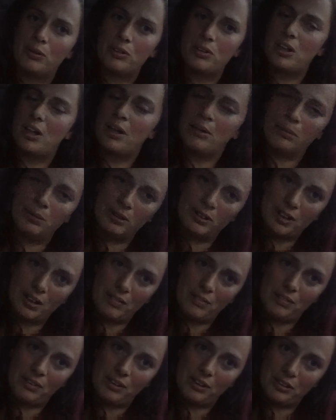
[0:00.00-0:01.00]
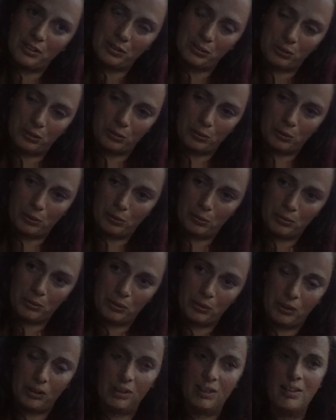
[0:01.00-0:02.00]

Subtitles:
I will definitely show you what I'm doing.